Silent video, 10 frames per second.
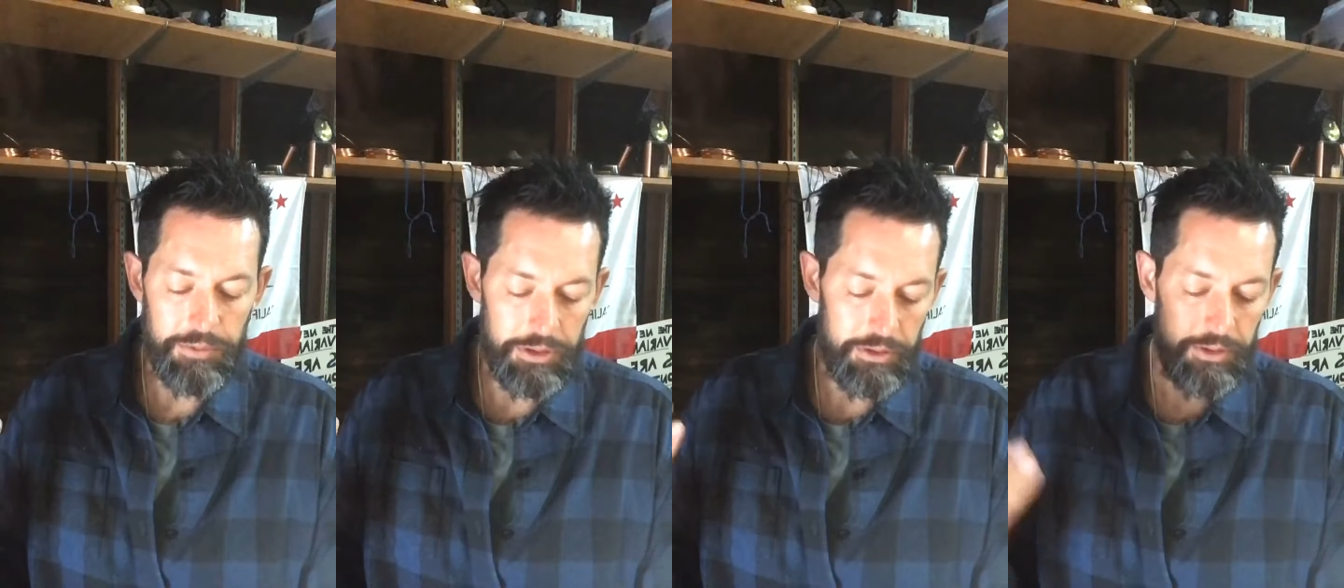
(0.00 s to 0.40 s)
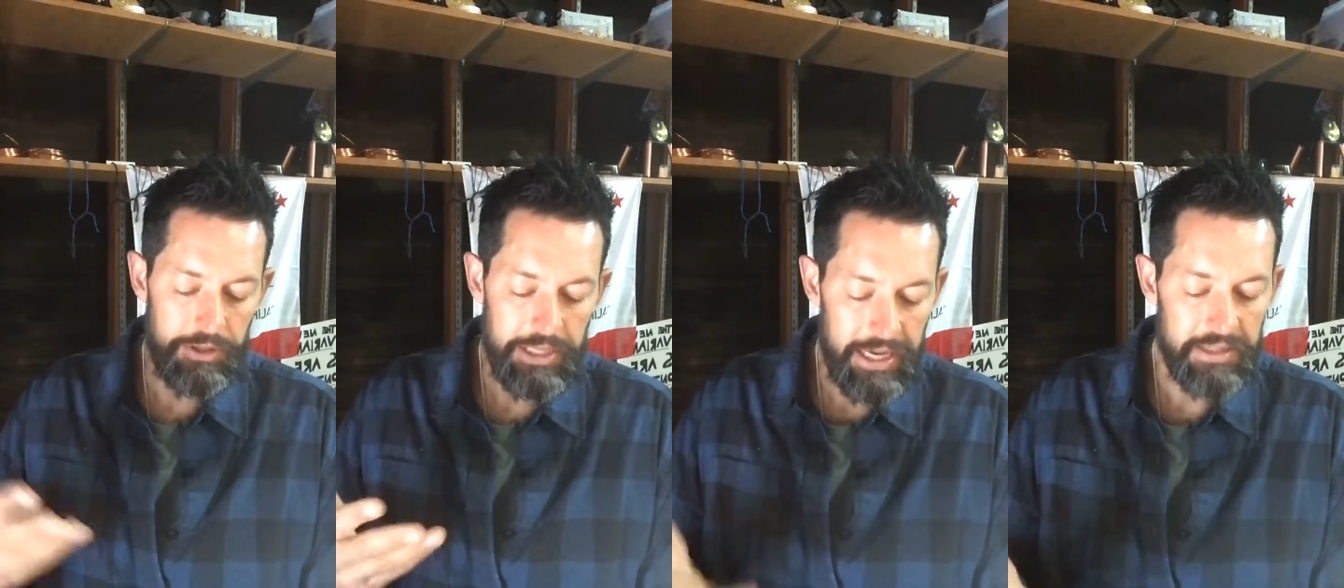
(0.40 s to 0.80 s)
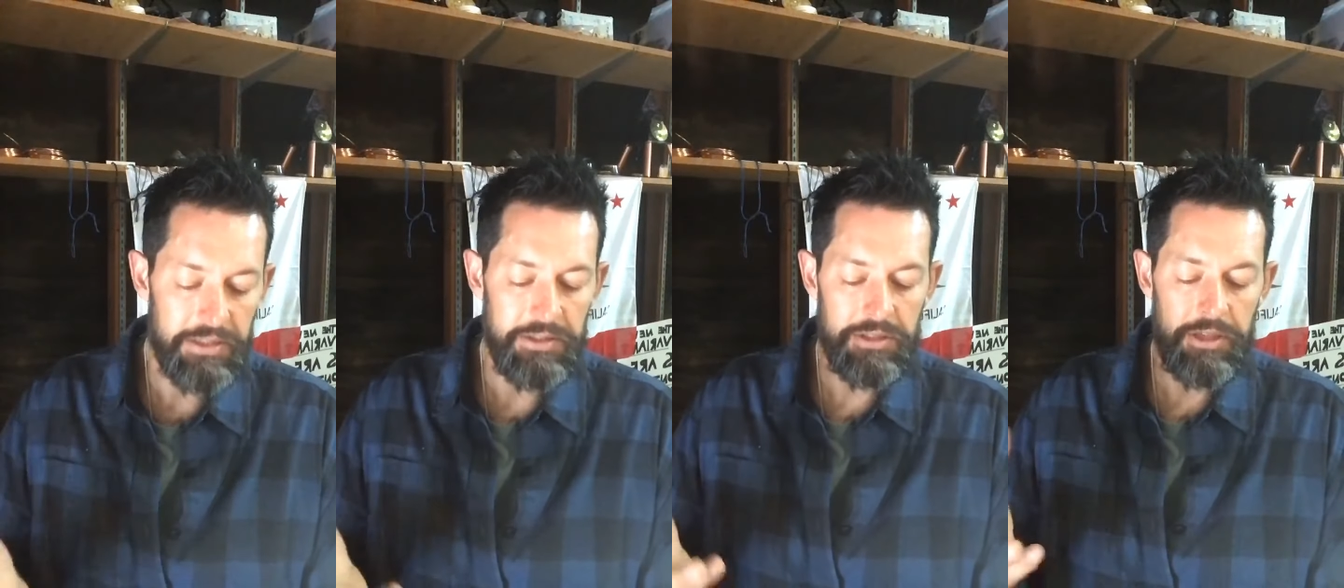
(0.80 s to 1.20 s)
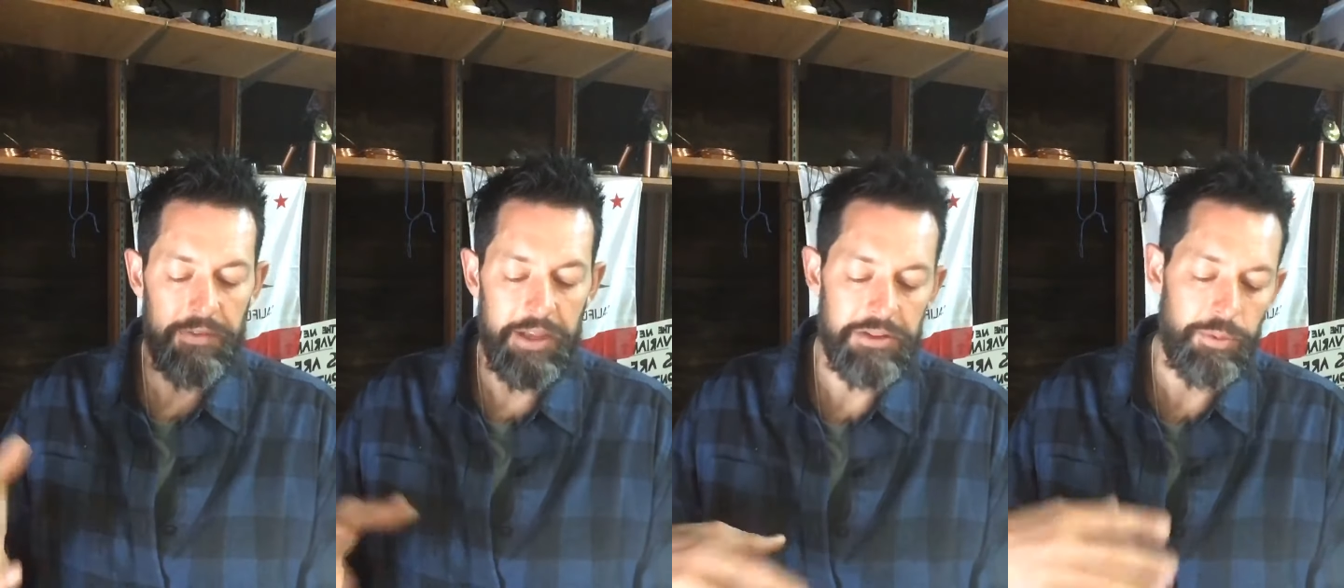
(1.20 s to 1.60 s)
So obviously when you're doing your taxes
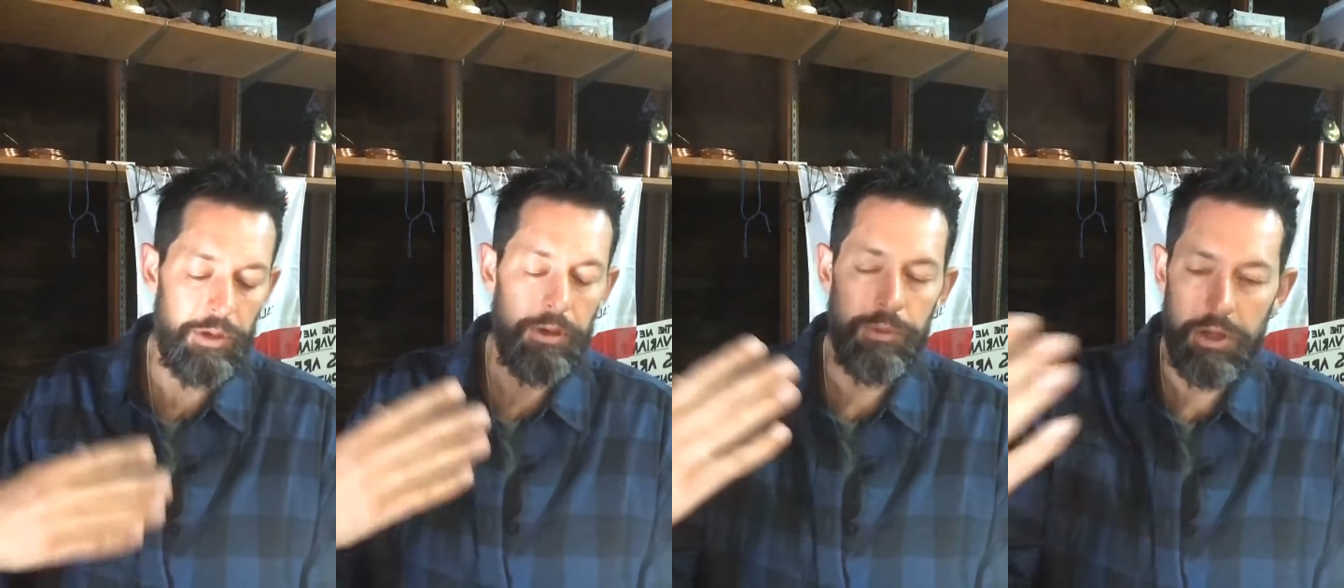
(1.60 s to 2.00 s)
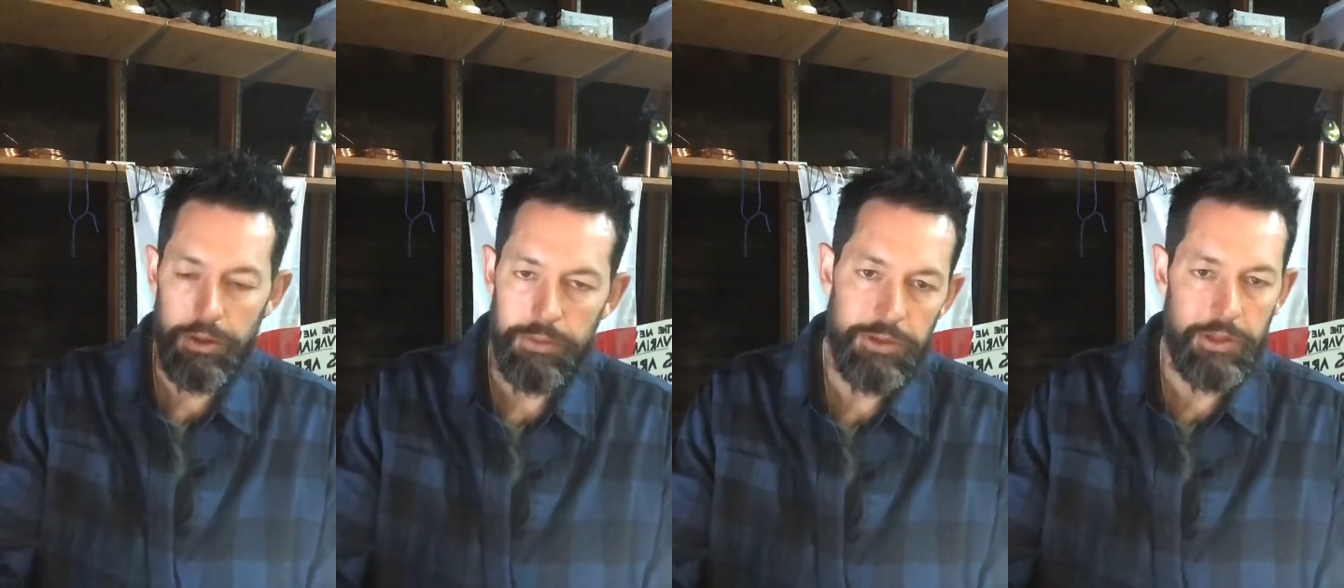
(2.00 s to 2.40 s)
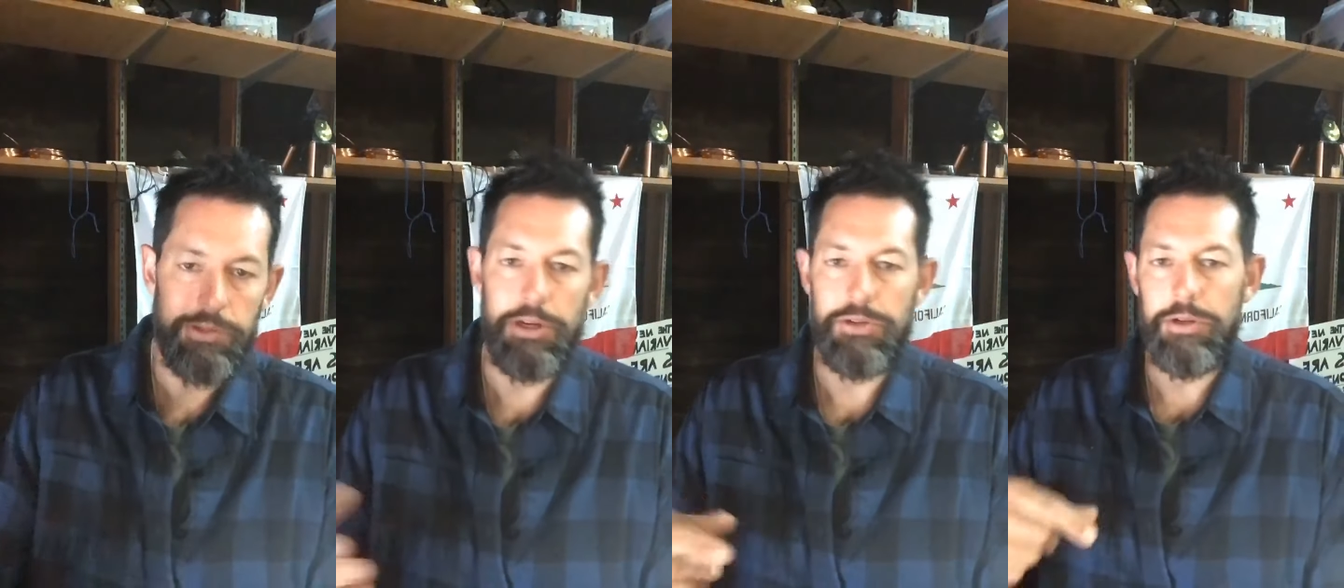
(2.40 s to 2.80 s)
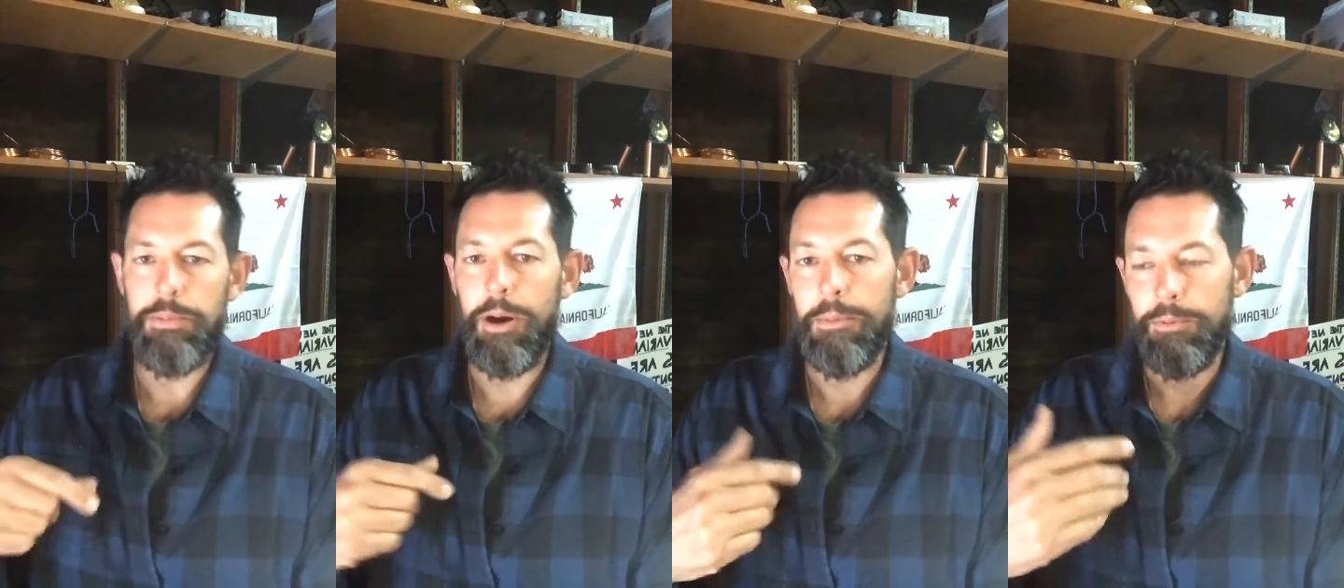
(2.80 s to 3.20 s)
and stuff, that's where you would go to the
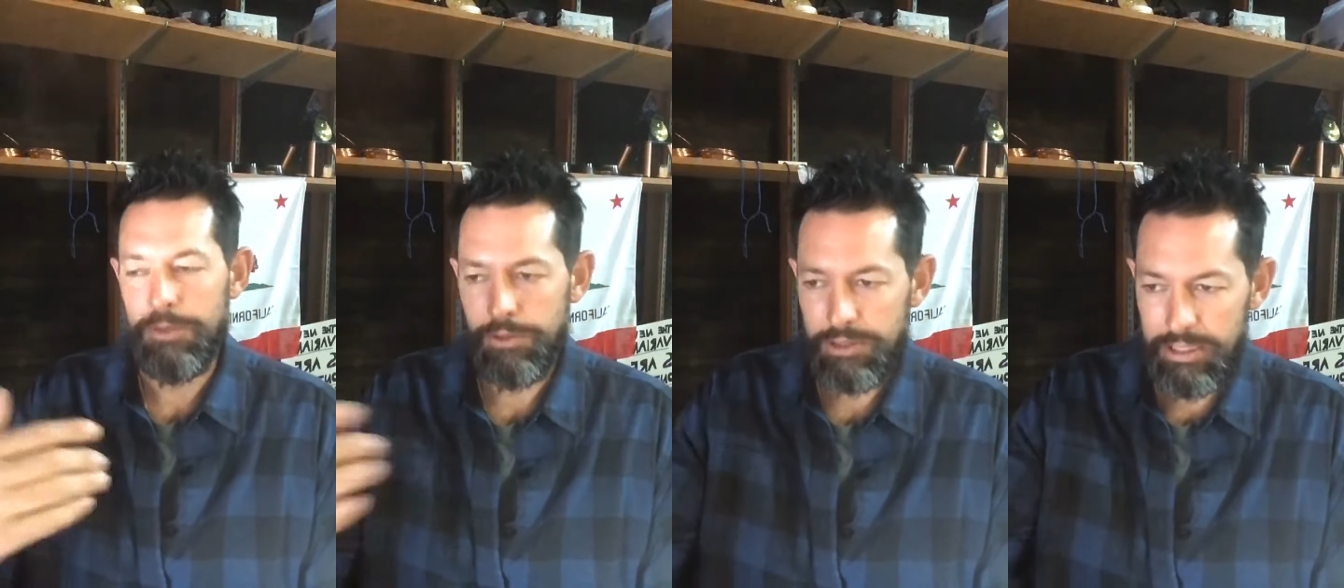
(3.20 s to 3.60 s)
Treasury Department.